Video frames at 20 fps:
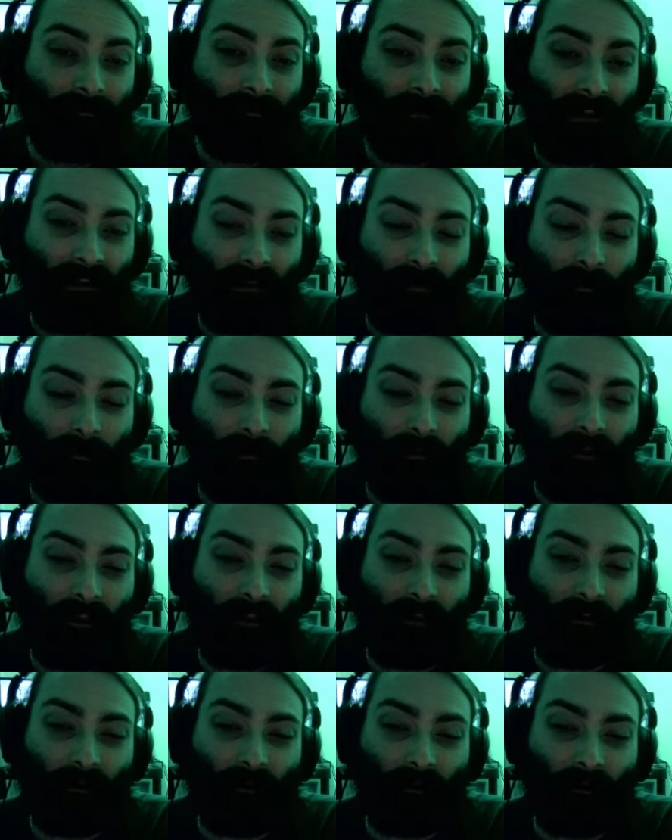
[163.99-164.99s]
That's pretty
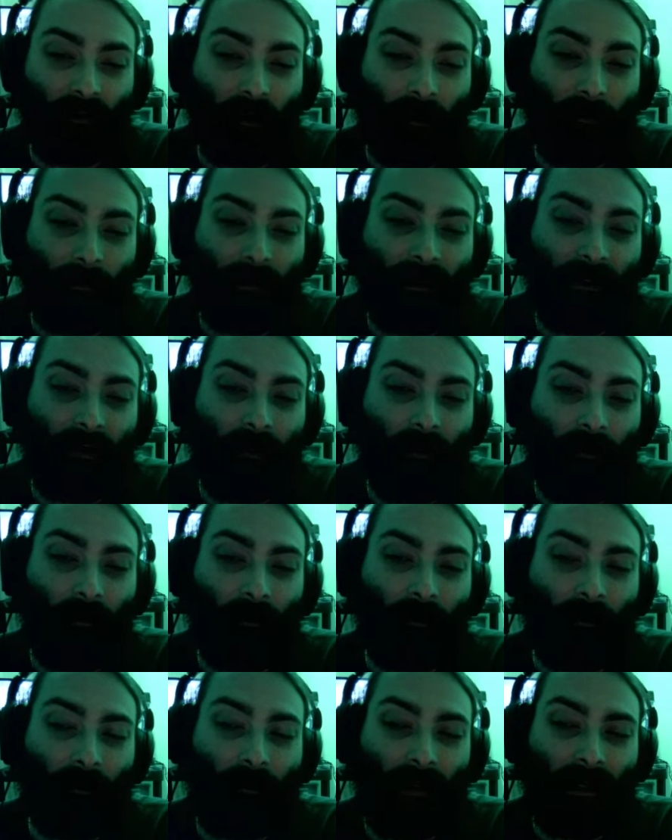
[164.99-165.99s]
disturbing,
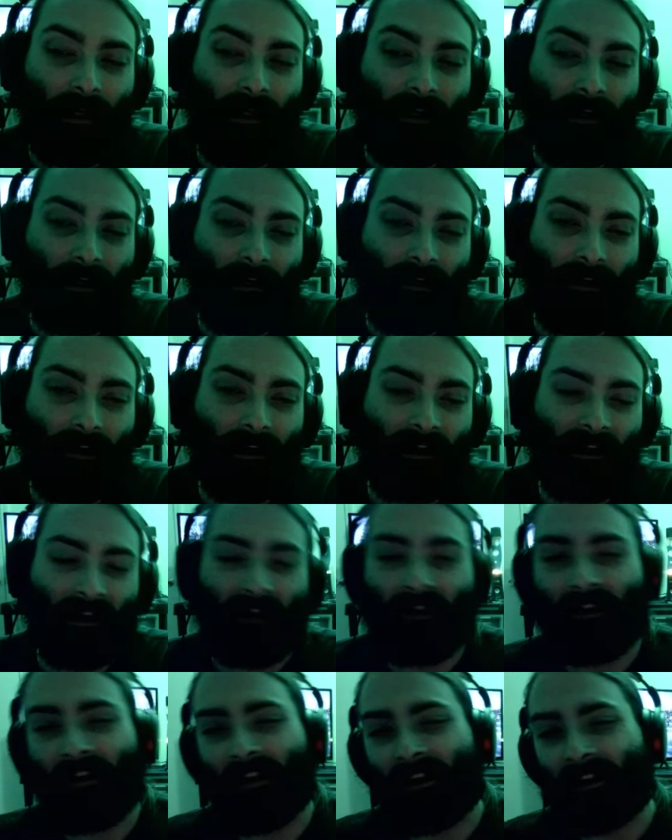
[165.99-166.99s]
although I, I
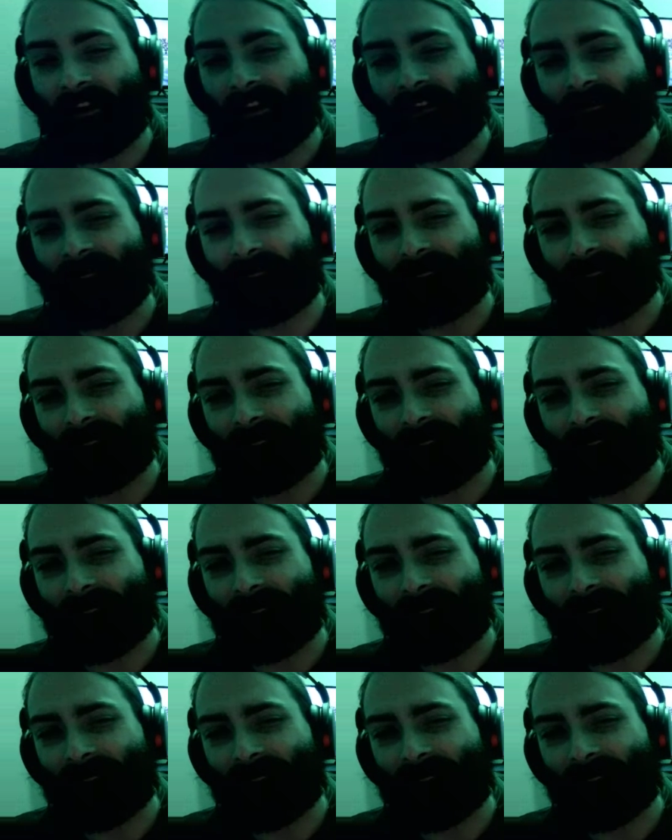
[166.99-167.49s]
kind of like it.